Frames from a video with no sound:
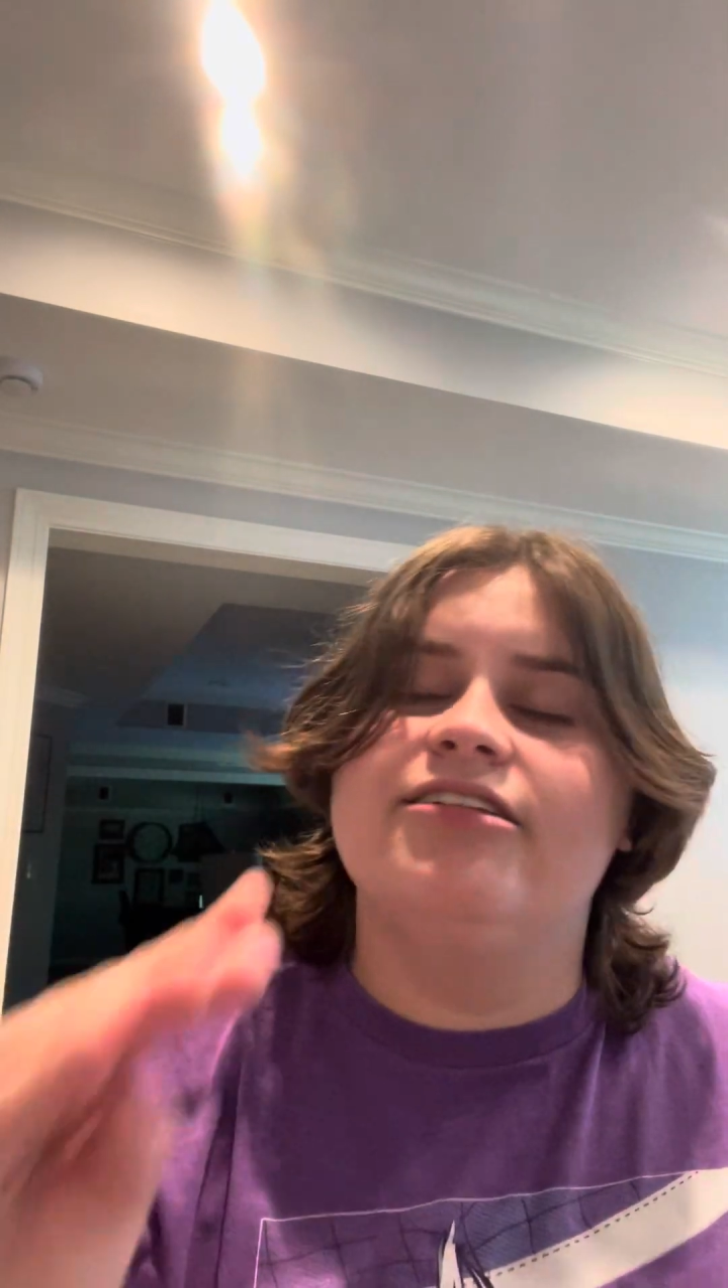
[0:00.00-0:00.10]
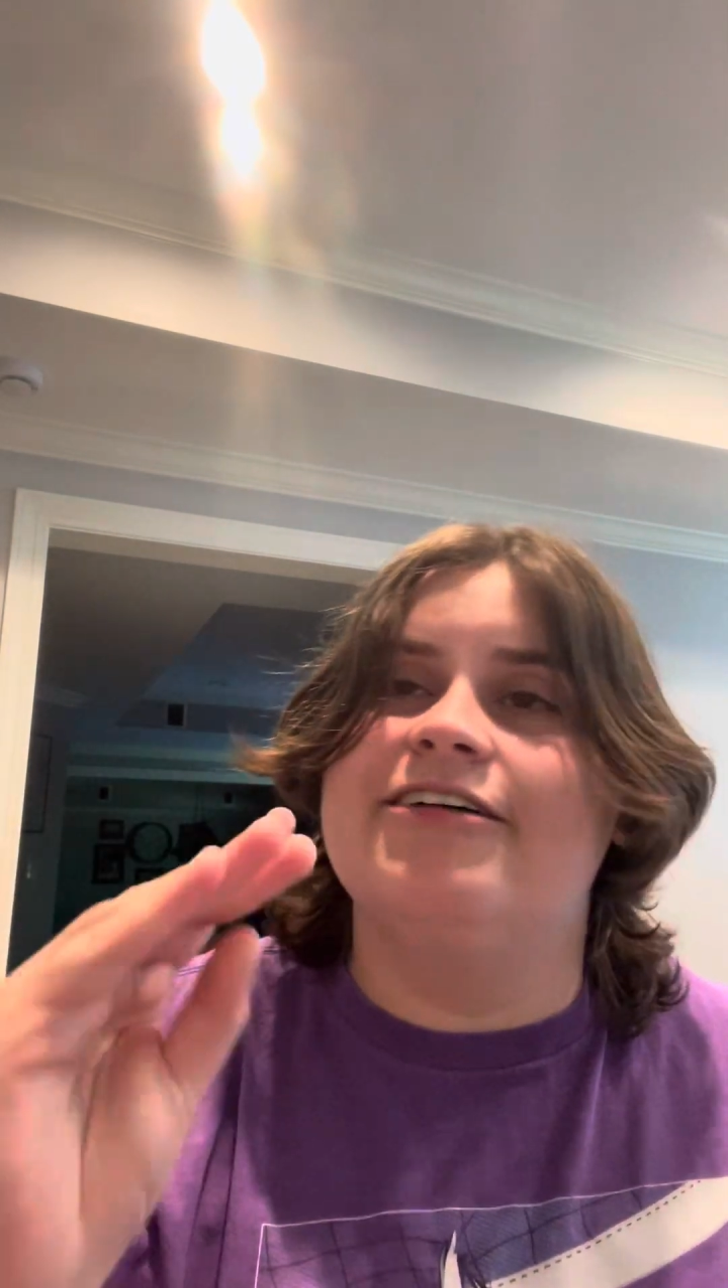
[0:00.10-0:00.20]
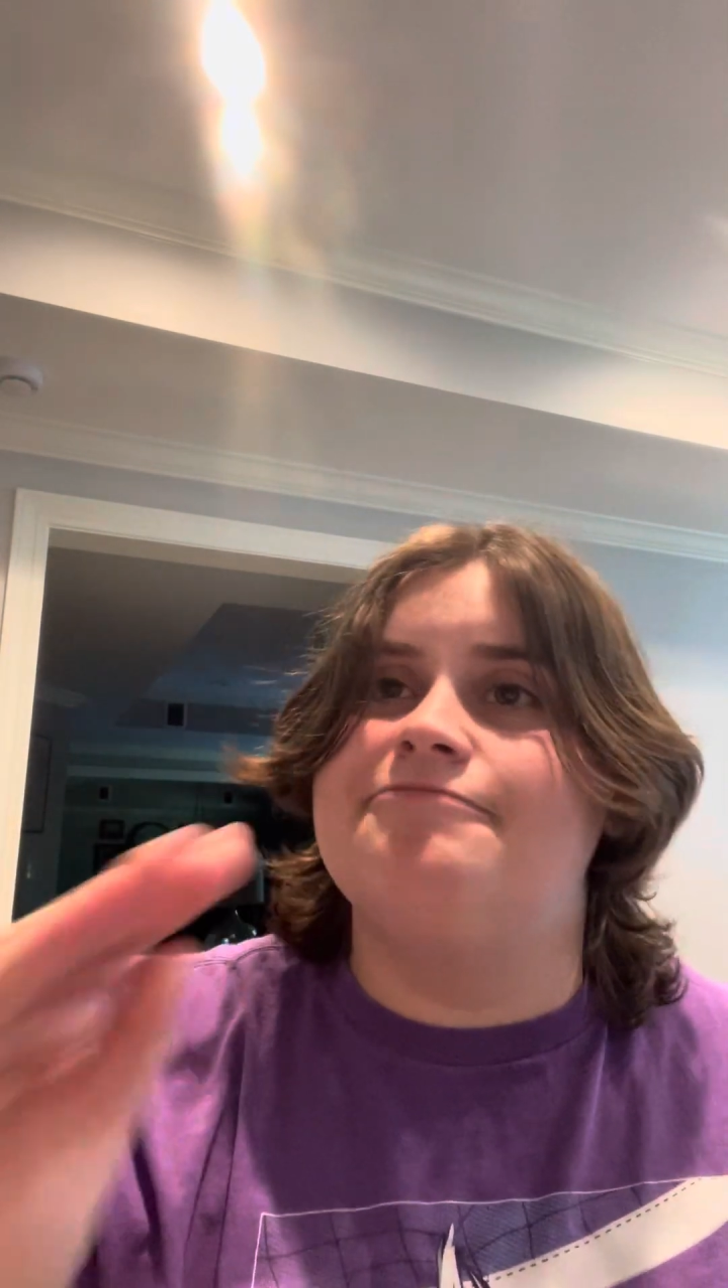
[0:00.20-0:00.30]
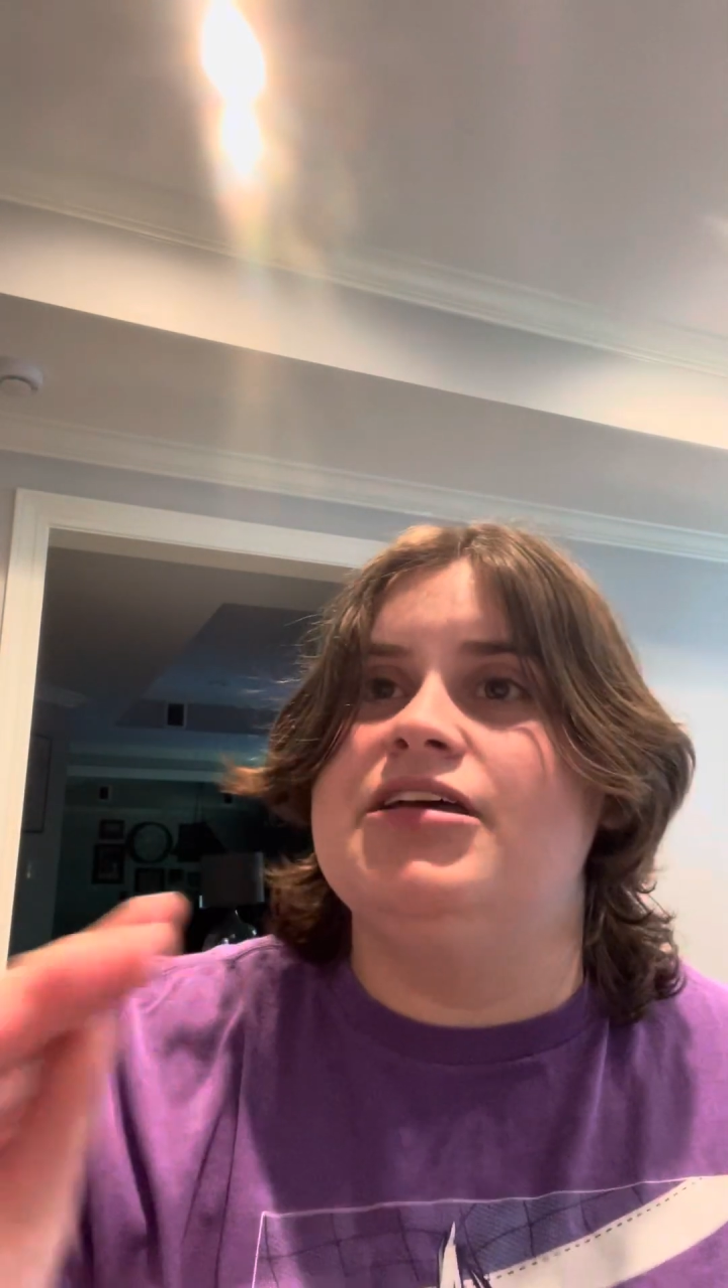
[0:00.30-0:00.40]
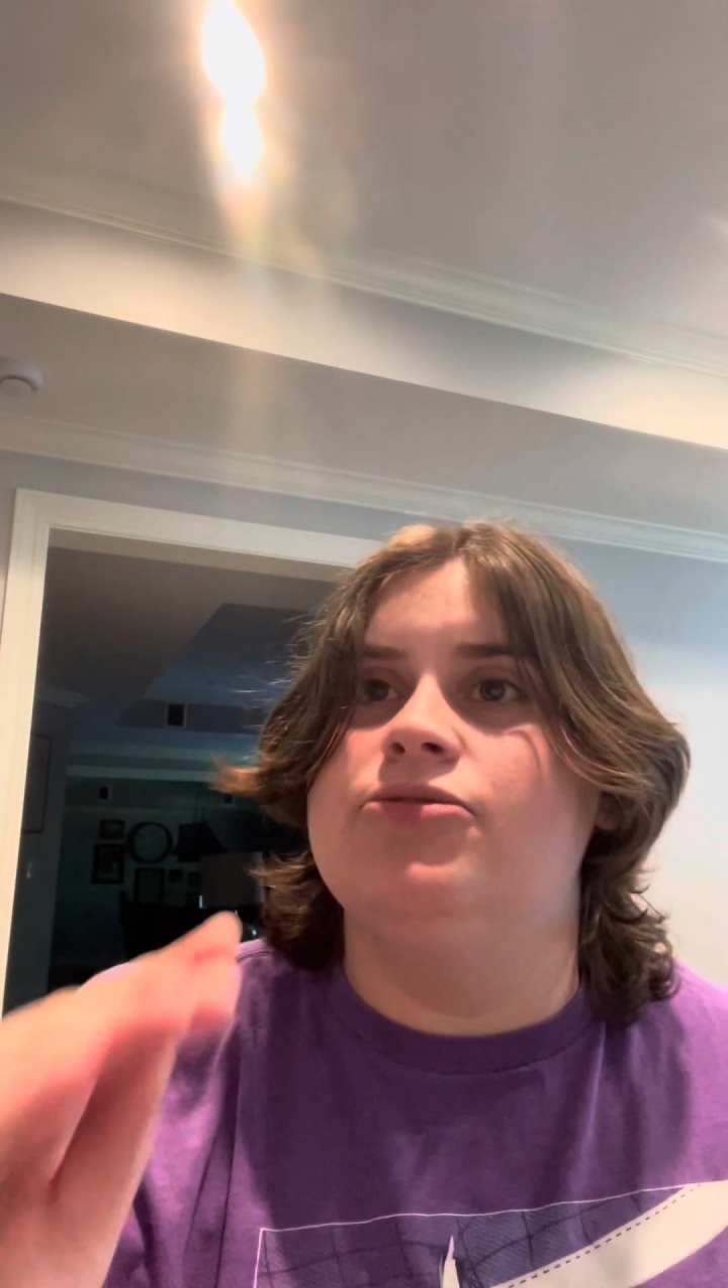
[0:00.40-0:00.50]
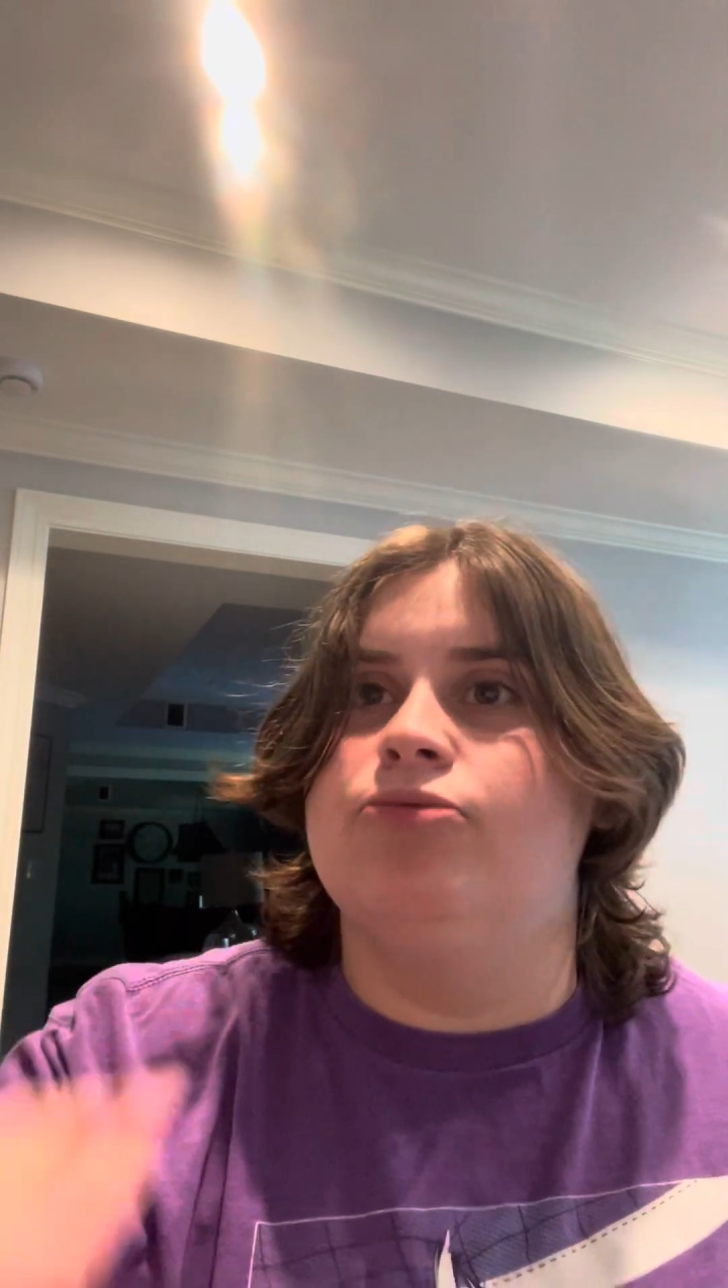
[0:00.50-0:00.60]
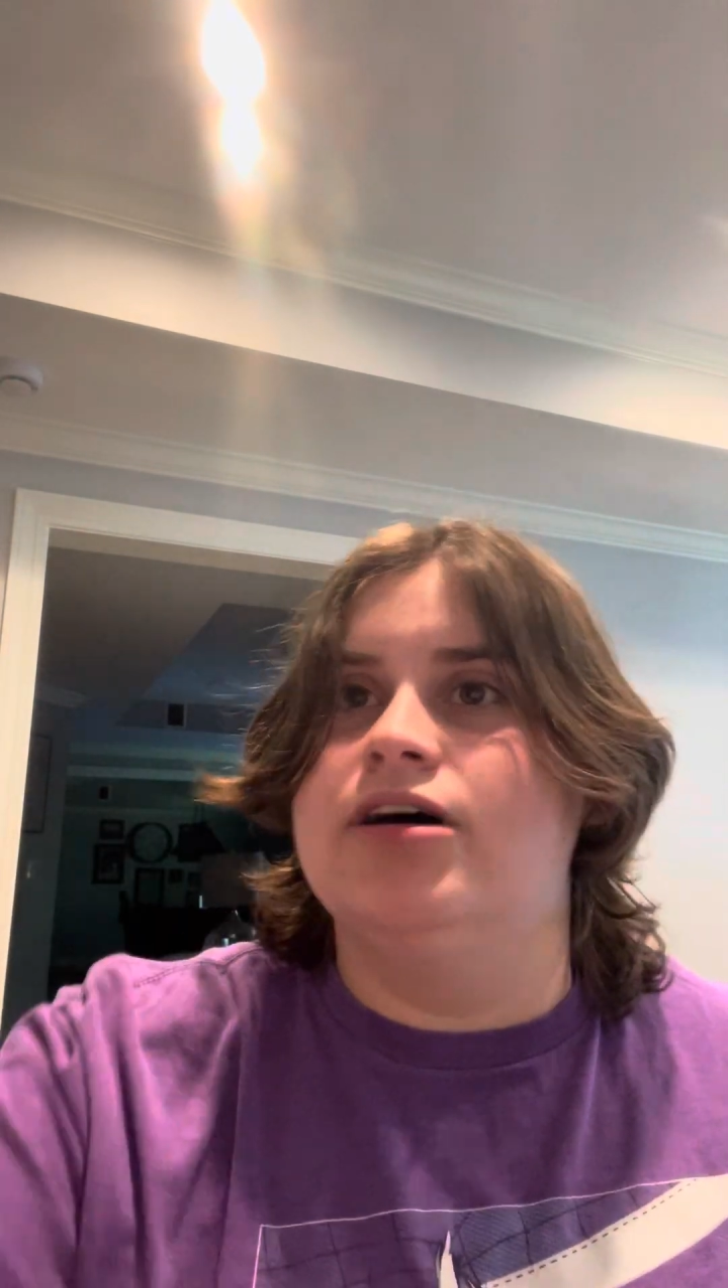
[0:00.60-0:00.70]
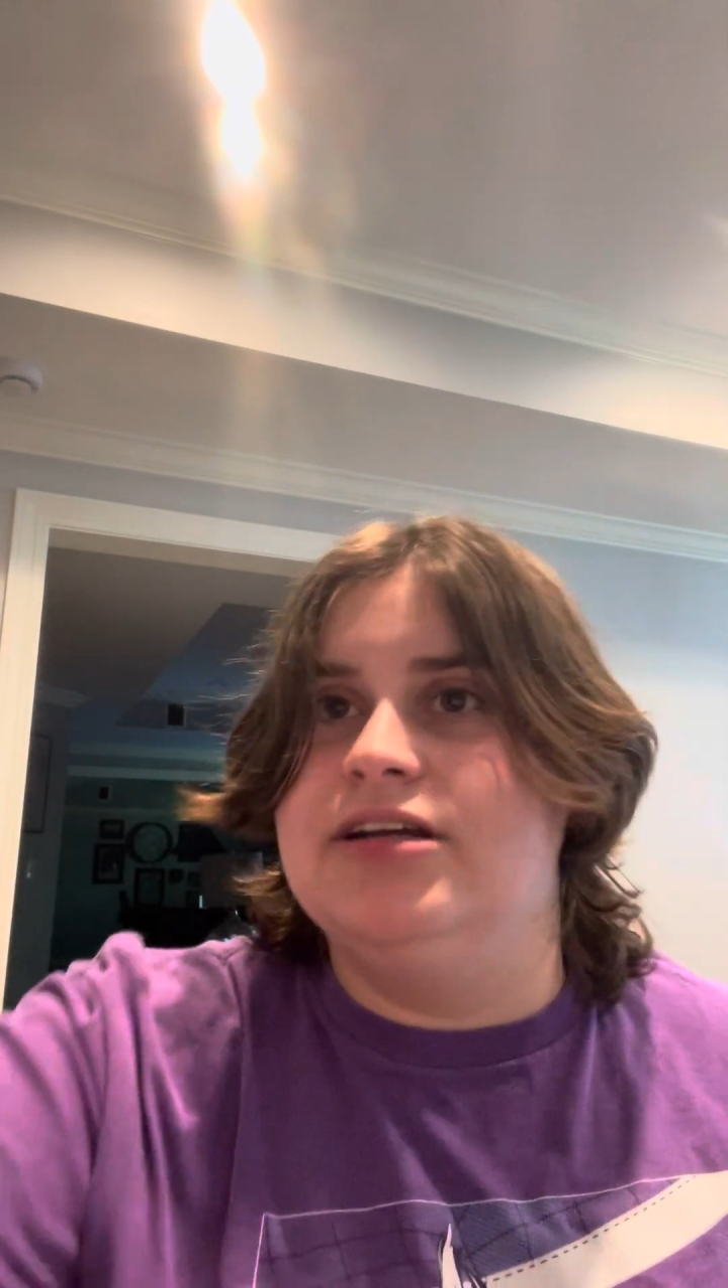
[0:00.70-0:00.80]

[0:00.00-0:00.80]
of beat 1